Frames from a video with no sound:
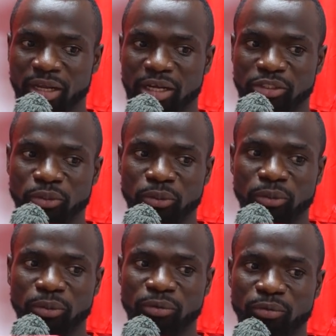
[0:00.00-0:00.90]
I
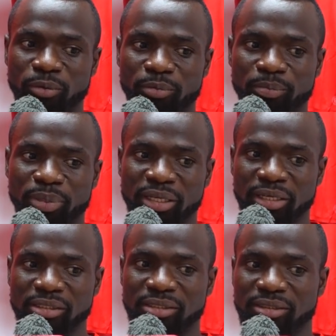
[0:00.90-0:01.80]
also
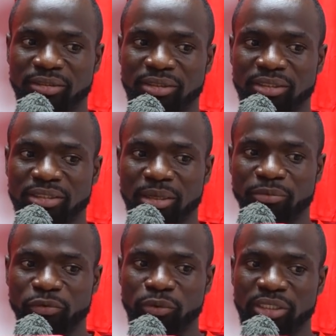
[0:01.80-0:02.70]
played some
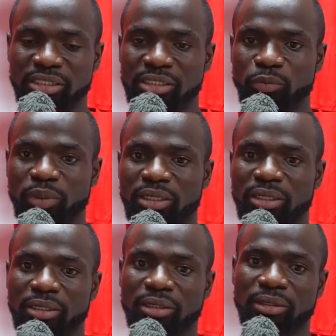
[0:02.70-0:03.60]
few touches with
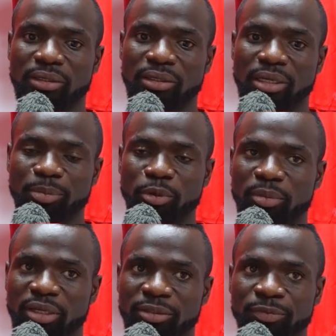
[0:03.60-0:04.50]

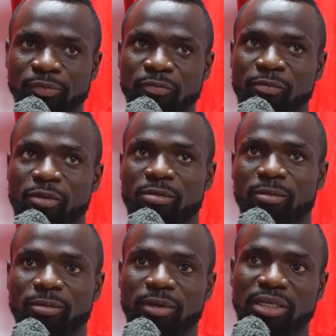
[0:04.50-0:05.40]
Kapombe,
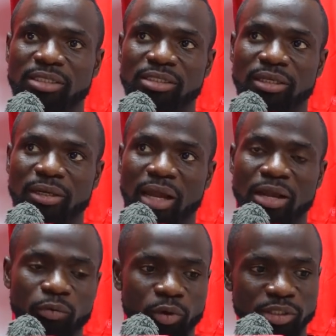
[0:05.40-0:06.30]
and
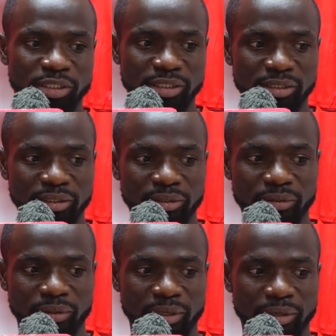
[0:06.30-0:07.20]
I watched
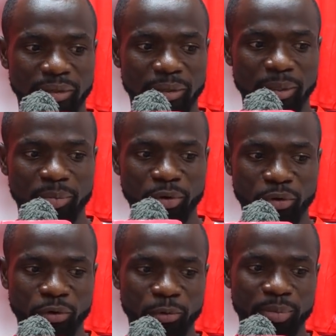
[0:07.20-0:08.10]

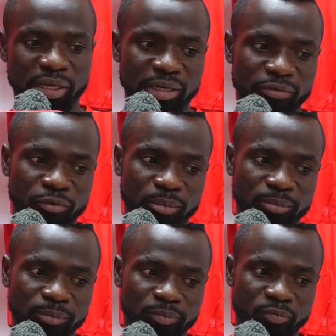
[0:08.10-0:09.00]
Boko play
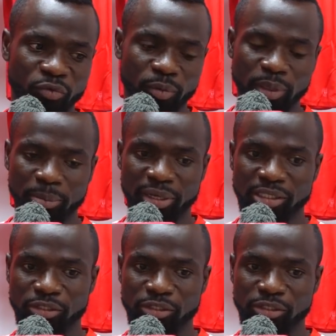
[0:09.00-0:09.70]
from the bench.